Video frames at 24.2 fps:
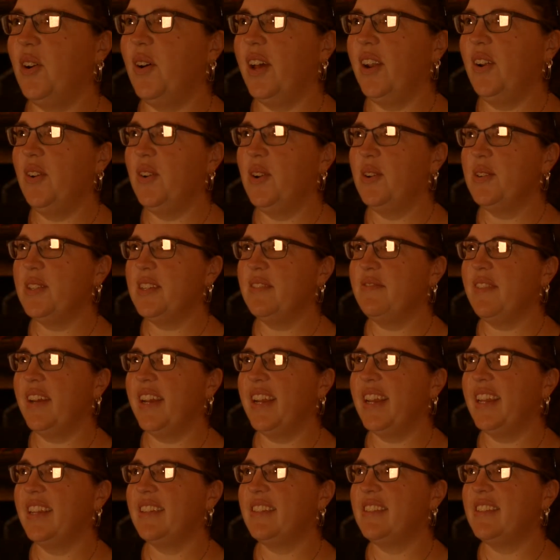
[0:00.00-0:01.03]
I don't know as if I
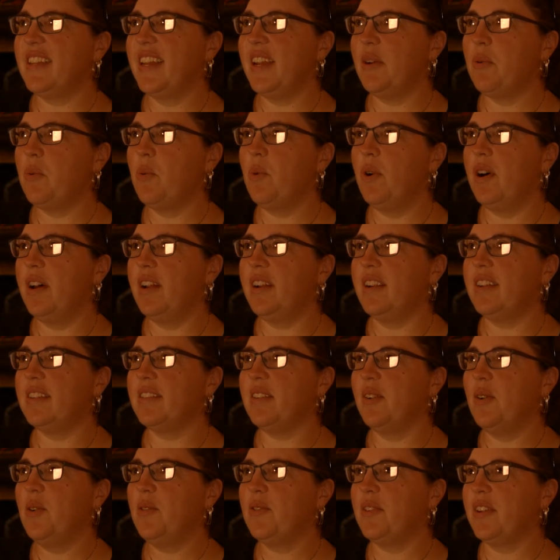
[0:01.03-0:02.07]
could say one
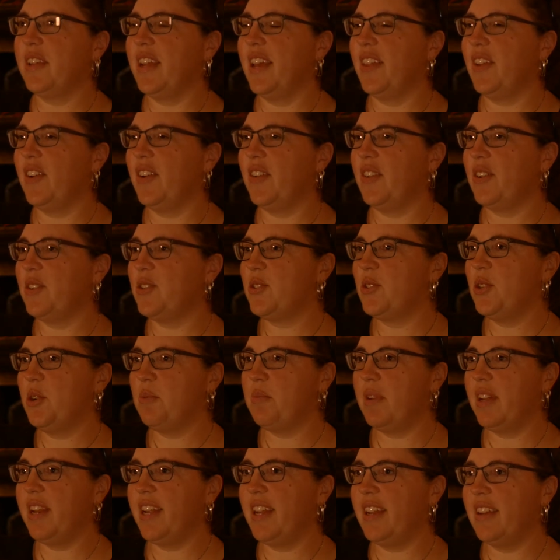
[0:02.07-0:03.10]
over the other. There's so
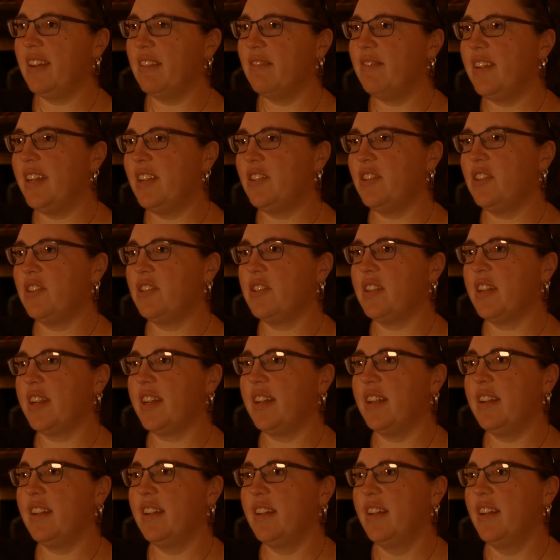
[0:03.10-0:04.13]
many good features in
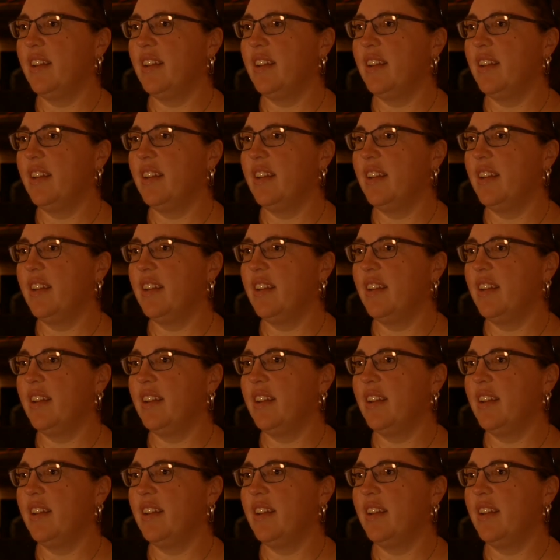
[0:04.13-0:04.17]
it.